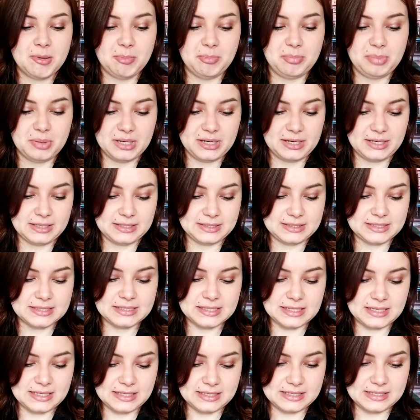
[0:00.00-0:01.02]

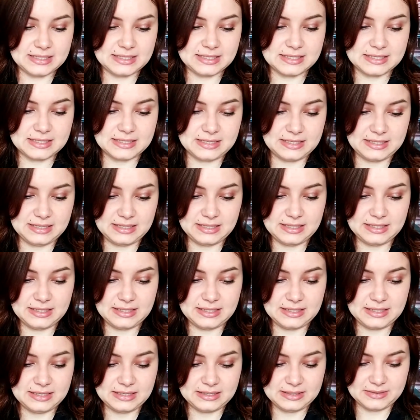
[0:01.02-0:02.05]
but it's
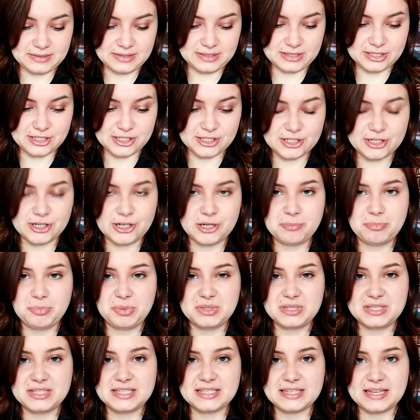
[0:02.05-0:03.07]
the
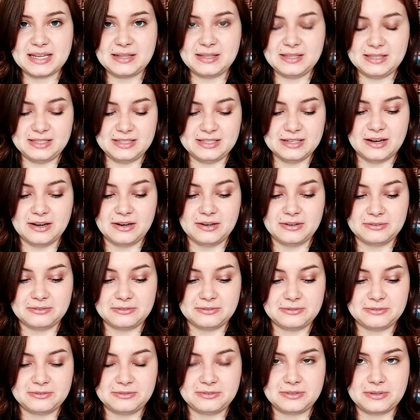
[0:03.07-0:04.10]
Serpent and Dove
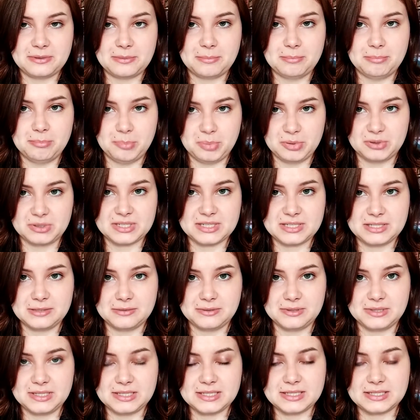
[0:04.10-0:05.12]
book
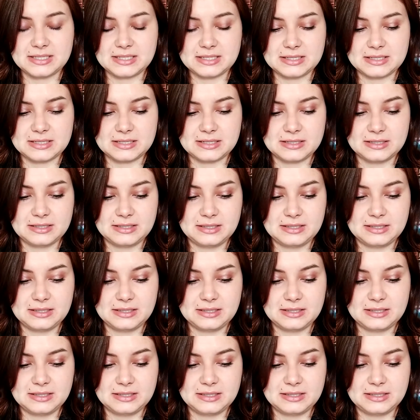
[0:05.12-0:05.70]
series.